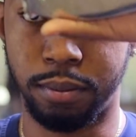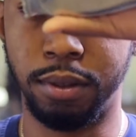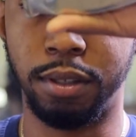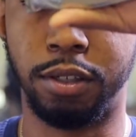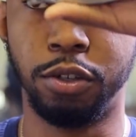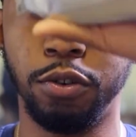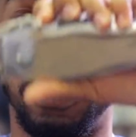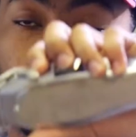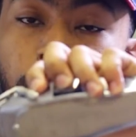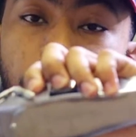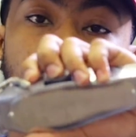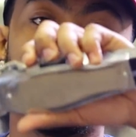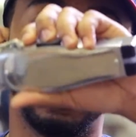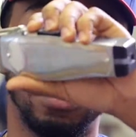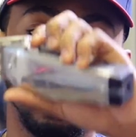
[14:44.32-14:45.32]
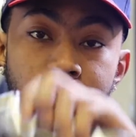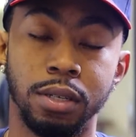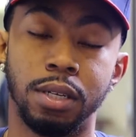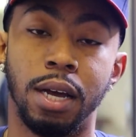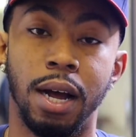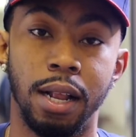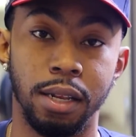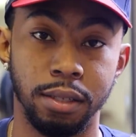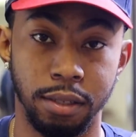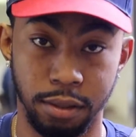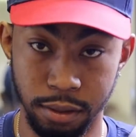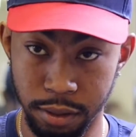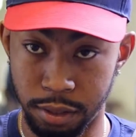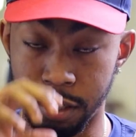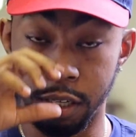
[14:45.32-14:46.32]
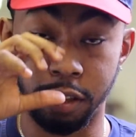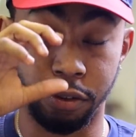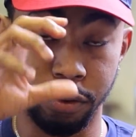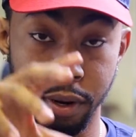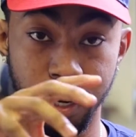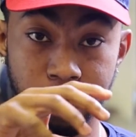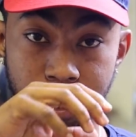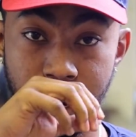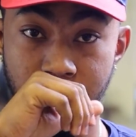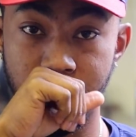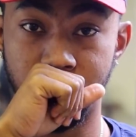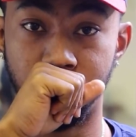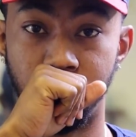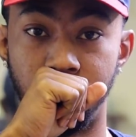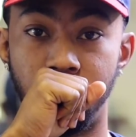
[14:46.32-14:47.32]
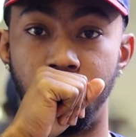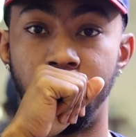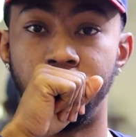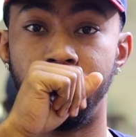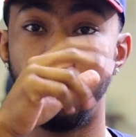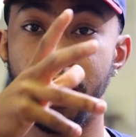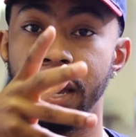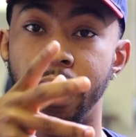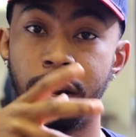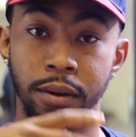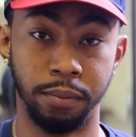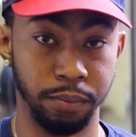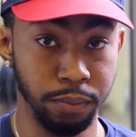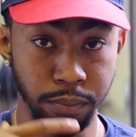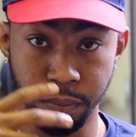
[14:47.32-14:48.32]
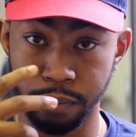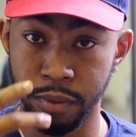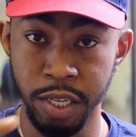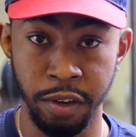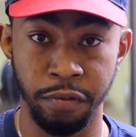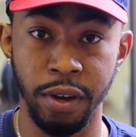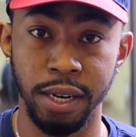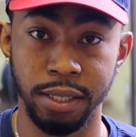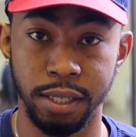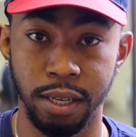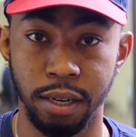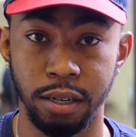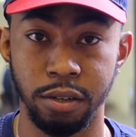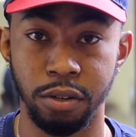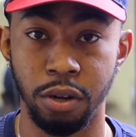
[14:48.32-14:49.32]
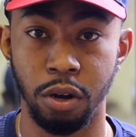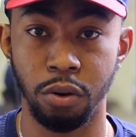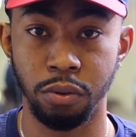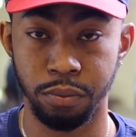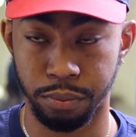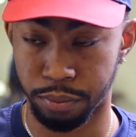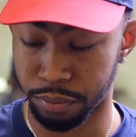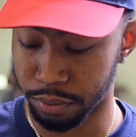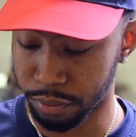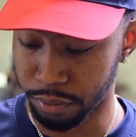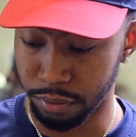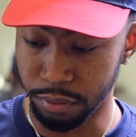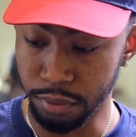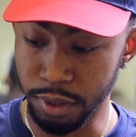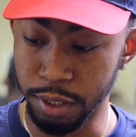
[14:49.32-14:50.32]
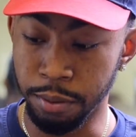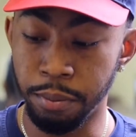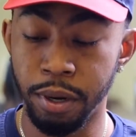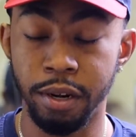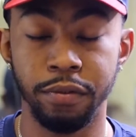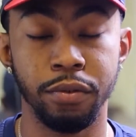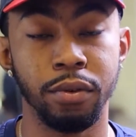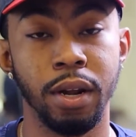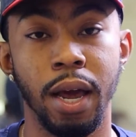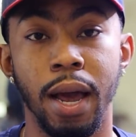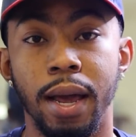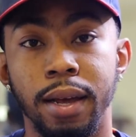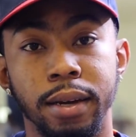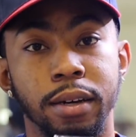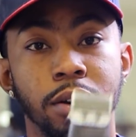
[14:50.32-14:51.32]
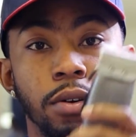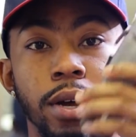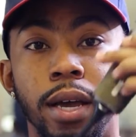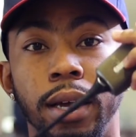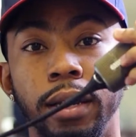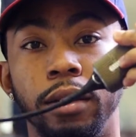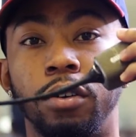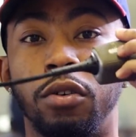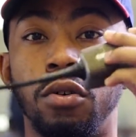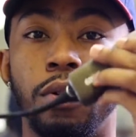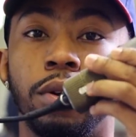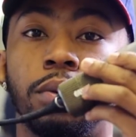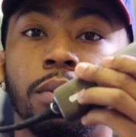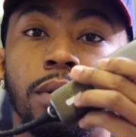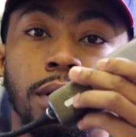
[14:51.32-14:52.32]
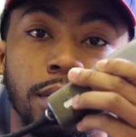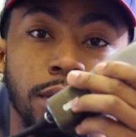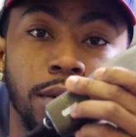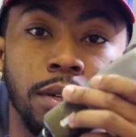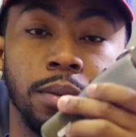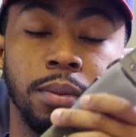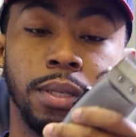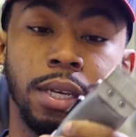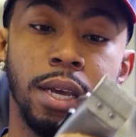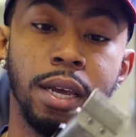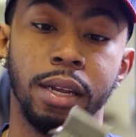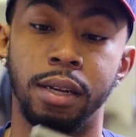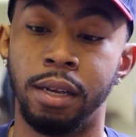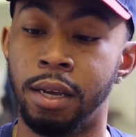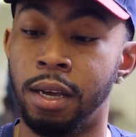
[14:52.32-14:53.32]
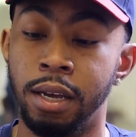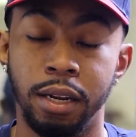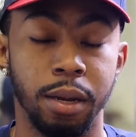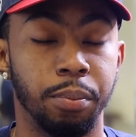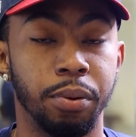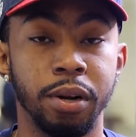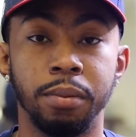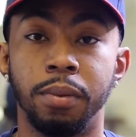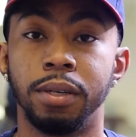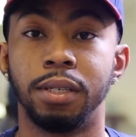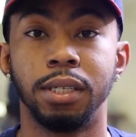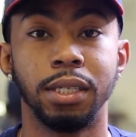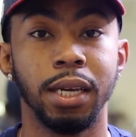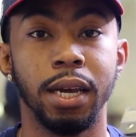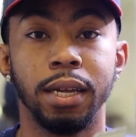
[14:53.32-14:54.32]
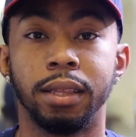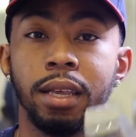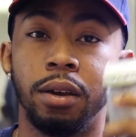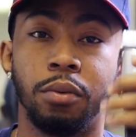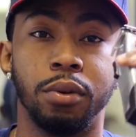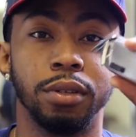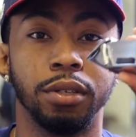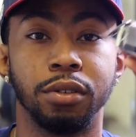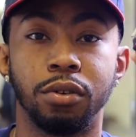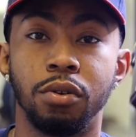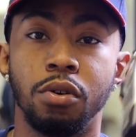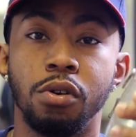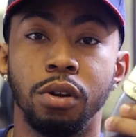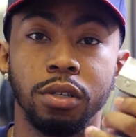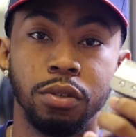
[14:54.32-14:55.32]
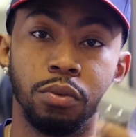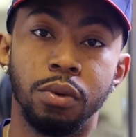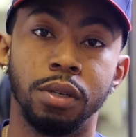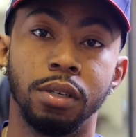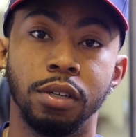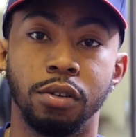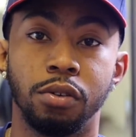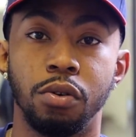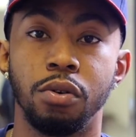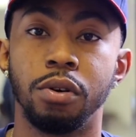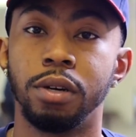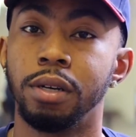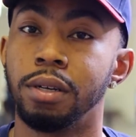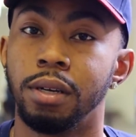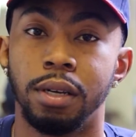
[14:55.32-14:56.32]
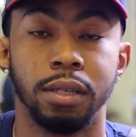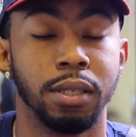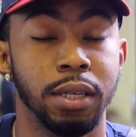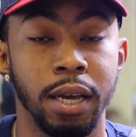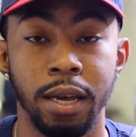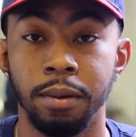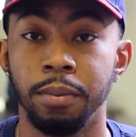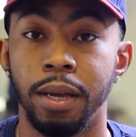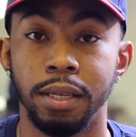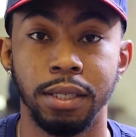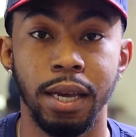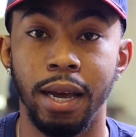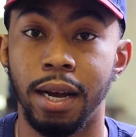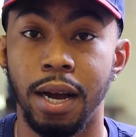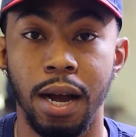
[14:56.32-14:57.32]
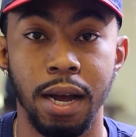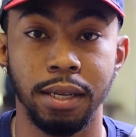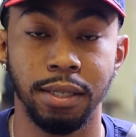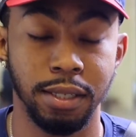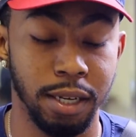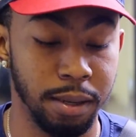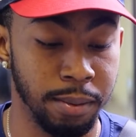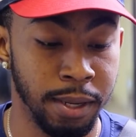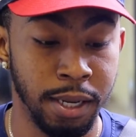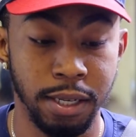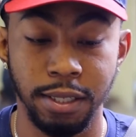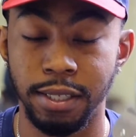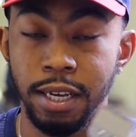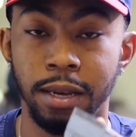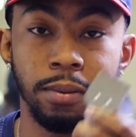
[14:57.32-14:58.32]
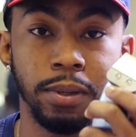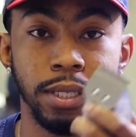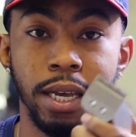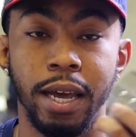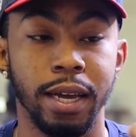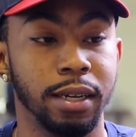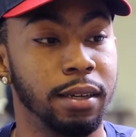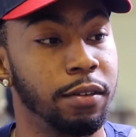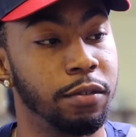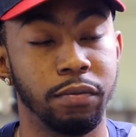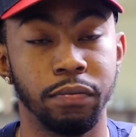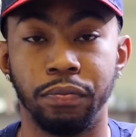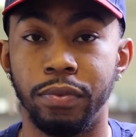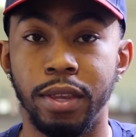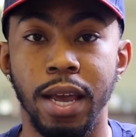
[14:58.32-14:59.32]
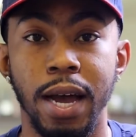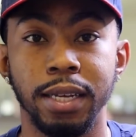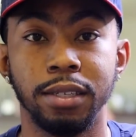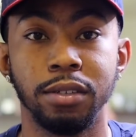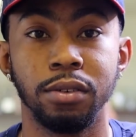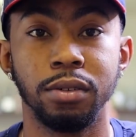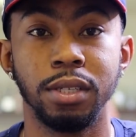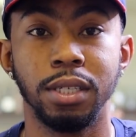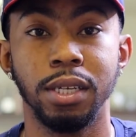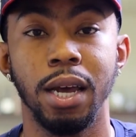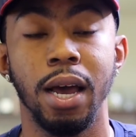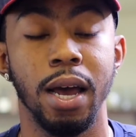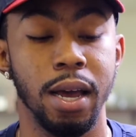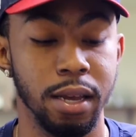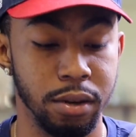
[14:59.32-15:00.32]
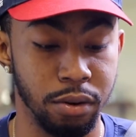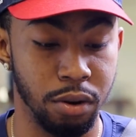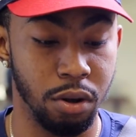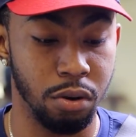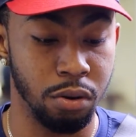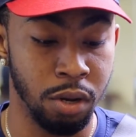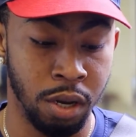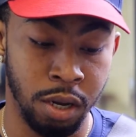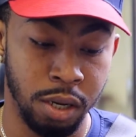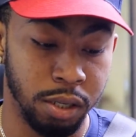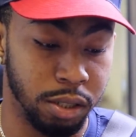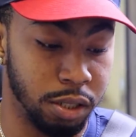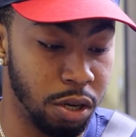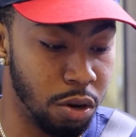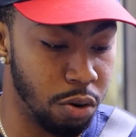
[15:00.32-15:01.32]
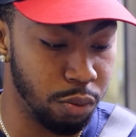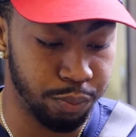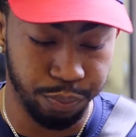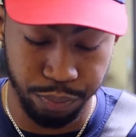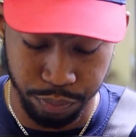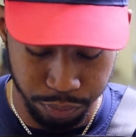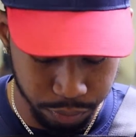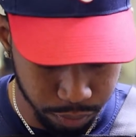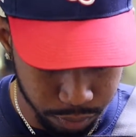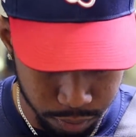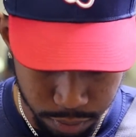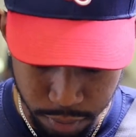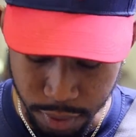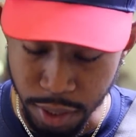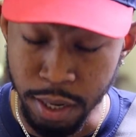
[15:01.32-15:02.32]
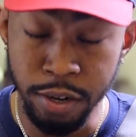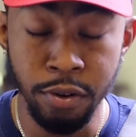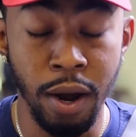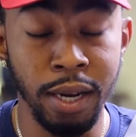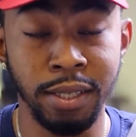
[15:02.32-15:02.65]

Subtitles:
$250 to $200 to $300 worth of hair, invest in it, you know. But if you're not, go ahead and get the corded ones, you know what I'm saying? They pretty much the same thing. One just cordless, one just corded. Same exact concept, same exact notches on the side, you know. So, you know, I